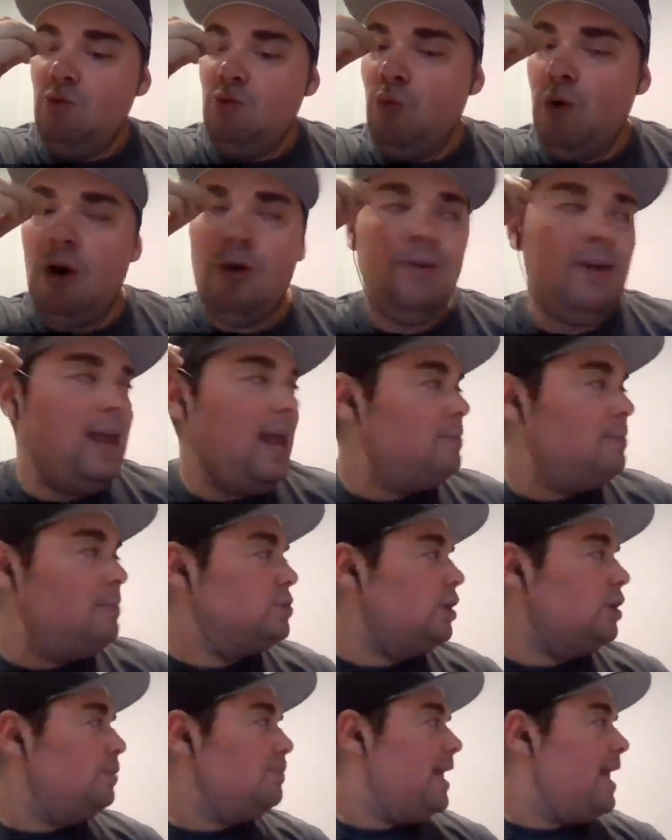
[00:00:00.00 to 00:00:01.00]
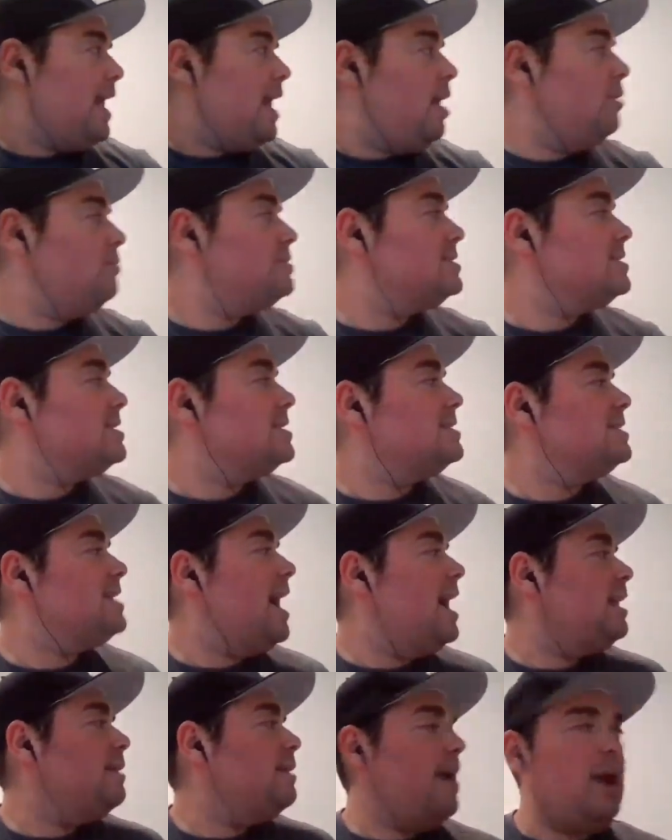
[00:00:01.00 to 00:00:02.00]
where the game was going to be held was
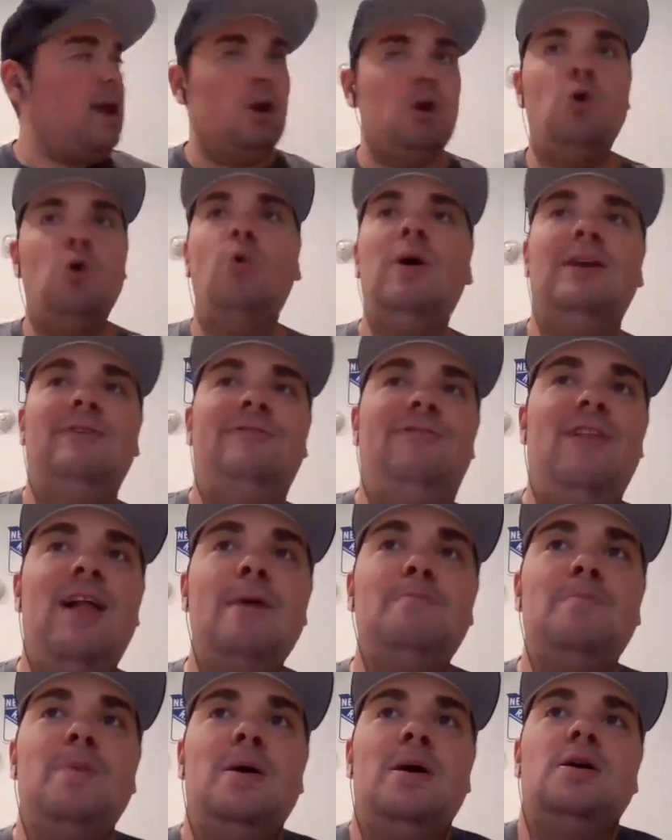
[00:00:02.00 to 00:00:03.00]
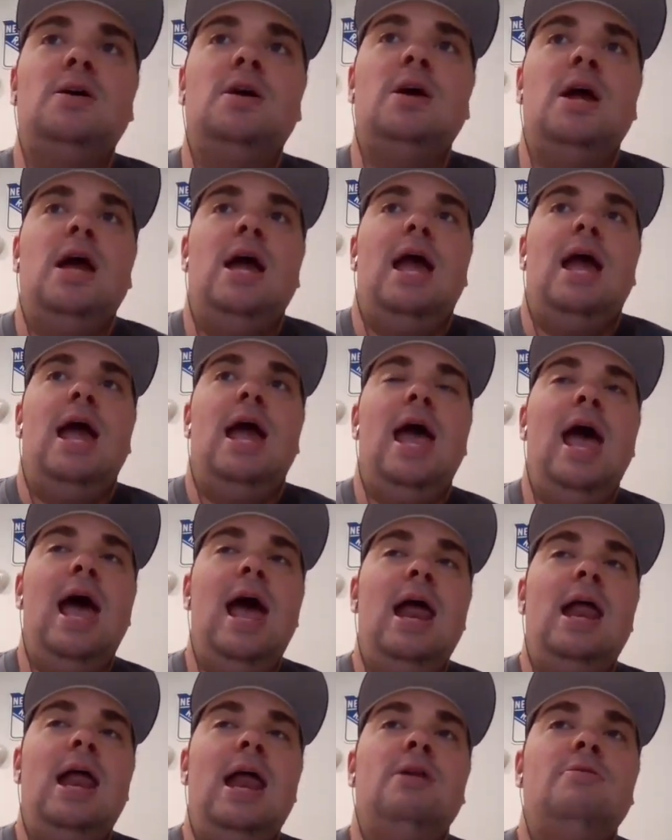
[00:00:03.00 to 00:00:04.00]
decided by a coin flip.
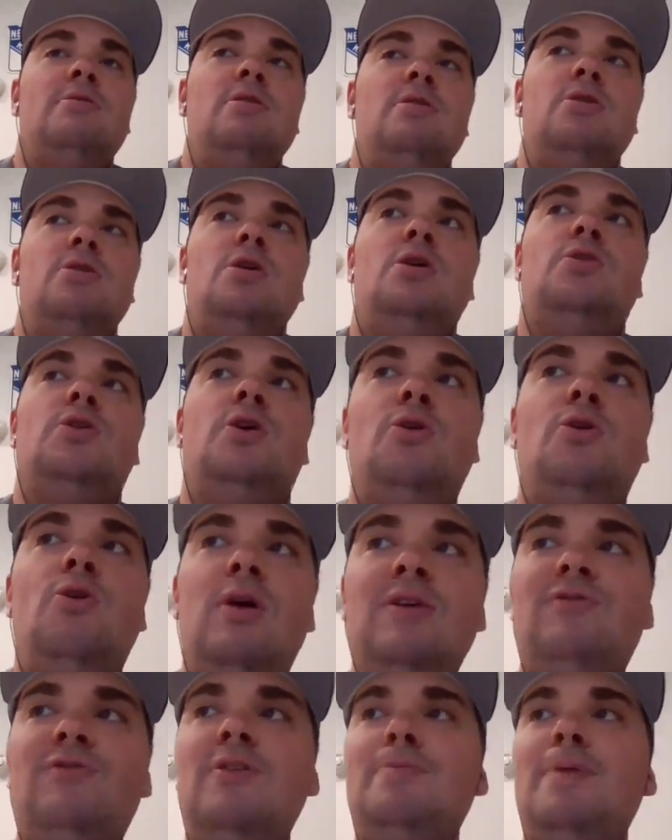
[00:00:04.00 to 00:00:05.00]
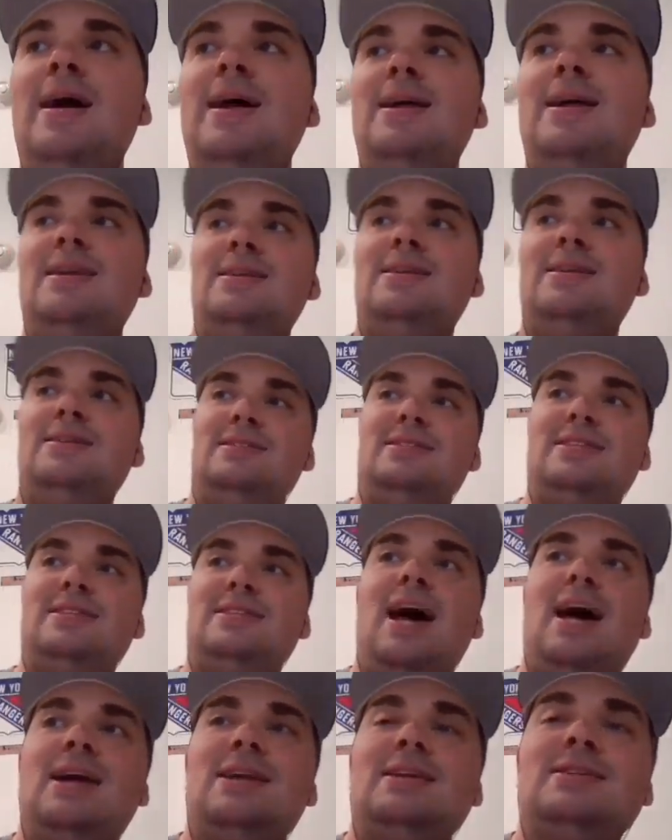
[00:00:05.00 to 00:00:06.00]
And the coin flip had
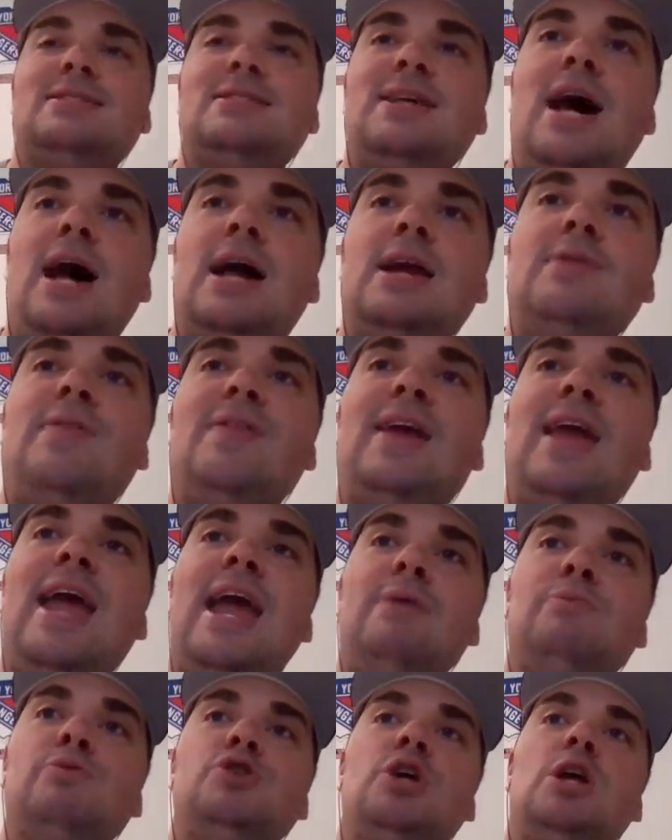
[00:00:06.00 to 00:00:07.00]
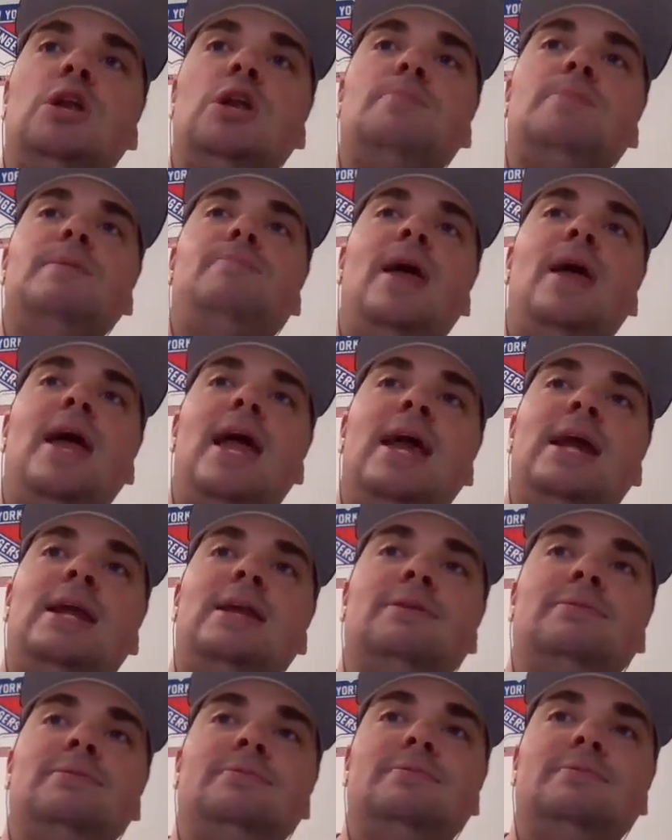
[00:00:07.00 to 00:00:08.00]
decided the game was going to be
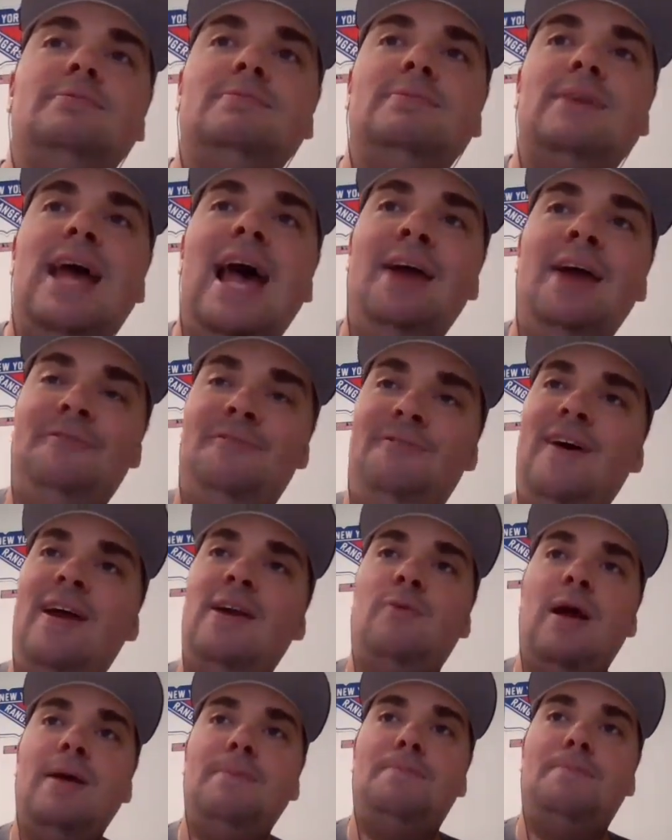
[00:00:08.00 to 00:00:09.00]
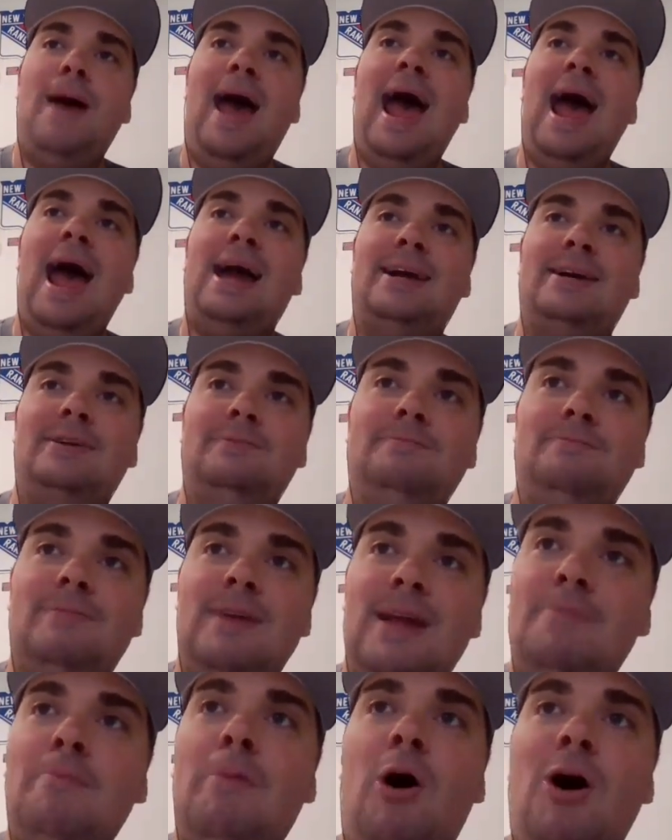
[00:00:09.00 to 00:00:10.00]
played at Fenway Park
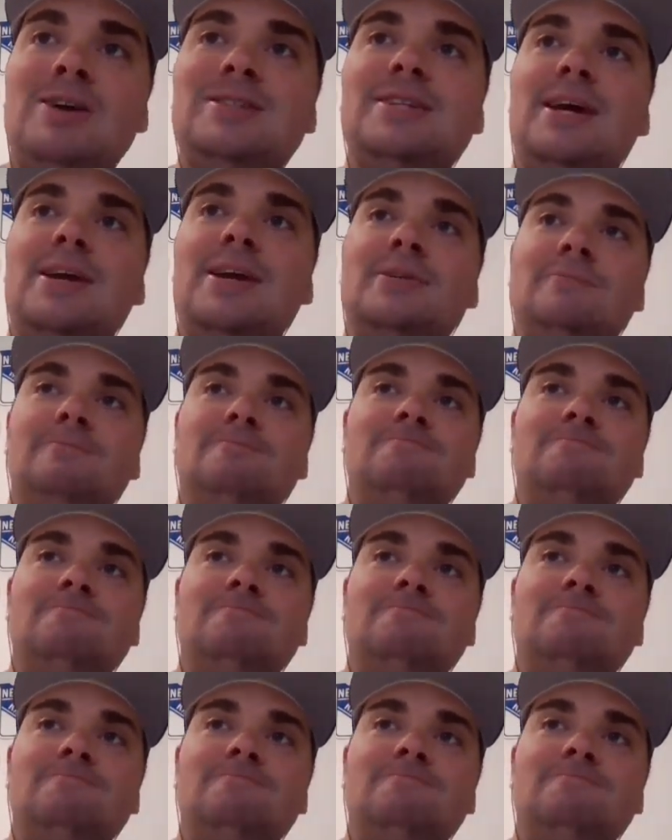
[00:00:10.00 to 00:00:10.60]
in Boston.